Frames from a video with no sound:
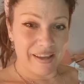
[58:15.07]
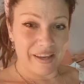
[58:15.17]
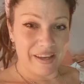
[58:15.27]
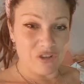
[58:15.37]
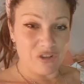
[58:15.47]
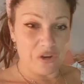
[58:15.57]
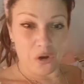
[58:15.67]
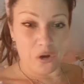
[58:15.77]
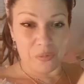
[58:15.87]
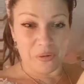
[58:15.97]
I've just had an
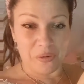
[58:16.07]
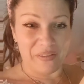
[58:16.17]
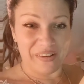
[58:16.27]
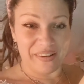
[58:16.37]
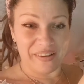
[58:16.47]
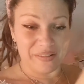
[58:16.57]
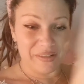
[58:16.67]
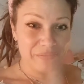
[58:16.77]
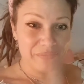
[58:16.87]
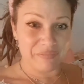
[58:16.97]
orb come out. I was
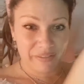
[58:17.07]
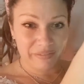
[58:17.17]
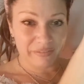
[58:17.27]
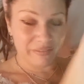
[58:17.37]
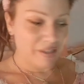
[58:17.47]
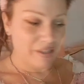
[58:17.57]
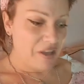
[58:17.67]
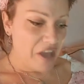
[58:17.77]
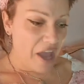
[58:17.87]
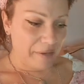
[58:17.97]
like, phew.
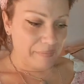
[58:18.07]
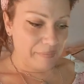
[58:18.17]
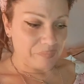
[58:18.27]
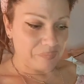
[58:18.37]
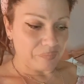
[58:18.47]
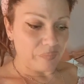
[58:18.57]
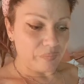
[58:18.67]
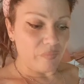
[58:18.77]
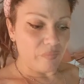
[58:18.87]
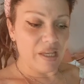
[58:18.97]

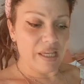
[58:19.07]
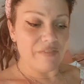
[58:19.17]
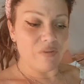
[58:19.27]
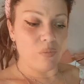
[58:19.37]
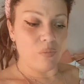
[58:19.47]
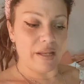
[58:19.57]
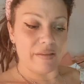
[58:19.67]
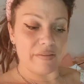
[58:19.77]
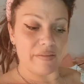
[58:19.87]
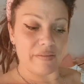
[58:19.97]
Even when
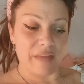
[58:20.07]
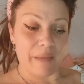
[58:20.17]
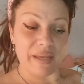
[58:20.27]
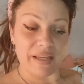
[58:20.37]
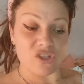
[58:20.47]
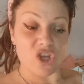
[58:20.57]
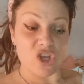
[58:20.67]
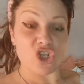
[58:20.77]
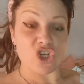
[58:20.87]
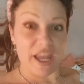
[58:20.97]
that means
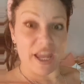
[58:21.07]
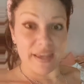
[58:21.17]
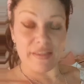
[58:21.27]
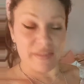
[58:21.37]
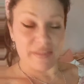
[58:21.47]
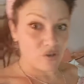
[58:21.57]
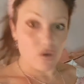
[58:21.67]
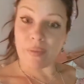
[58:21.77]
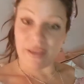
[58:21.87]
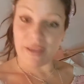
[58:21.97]
shaking things
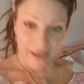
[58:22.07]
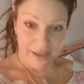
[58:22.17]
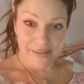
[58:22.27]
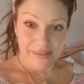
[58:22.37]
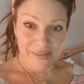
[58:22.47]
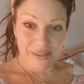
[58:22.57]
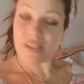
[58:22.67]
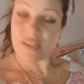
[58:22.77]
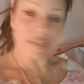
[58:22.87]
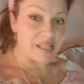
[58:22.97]
up, yes, because
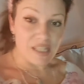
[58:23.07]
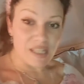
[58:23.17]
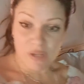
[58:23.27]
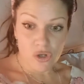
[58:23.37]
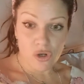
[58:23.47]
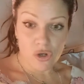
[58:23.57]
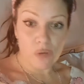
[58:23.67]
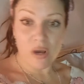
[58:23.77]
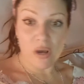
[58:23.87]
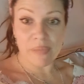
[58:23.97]
things need to be shook
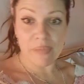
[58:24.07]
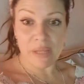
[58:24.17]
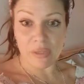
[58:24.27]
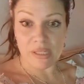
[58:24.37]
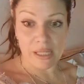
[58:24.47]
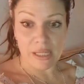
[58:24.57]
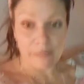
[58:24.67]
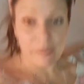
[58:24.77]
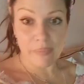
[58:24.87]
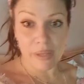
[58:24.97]
up. People are
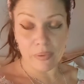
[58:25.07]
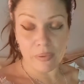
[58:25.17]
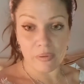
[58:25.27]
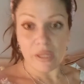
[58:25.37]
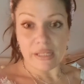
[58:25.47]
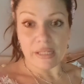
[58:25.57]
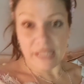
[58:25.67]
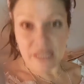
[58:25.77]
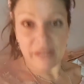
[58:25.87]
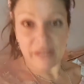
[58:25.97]
sleeping. People need
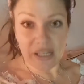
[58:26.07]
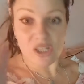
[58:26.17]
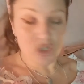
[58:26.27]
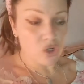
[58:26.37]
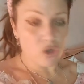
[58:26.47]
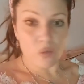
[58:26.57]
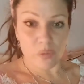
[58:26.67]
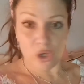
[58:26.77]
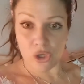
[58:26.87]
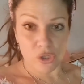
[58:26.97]
their energy shook up. They're
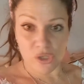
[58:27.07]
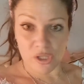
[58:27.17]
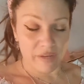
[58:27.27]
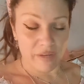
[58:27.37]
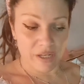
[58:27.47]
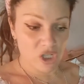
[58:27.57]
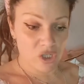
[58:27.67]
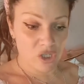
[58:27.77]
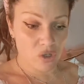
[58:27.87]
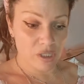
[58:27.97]
not using their energy
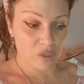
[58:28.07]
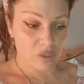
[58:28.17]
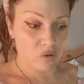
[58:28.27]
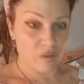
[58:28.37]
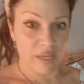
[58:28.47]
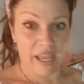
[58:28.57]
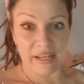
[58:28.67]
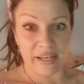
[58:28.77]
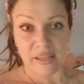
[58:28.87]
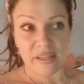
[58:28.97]
sources, or they're getting
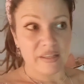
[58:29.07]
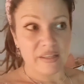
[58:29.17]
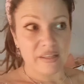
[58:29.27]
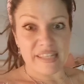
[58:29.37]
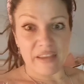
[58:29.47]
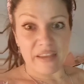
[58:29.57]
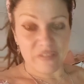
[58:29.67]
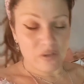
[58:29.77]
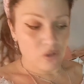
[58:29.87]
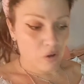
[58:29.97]
it
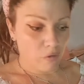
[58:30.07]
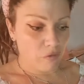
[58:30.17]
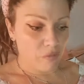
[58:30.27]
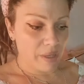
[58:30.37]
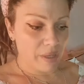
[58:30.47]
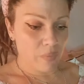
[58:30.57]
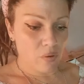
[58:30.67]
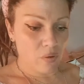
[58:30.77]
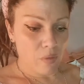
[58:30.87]
siphoned off other people.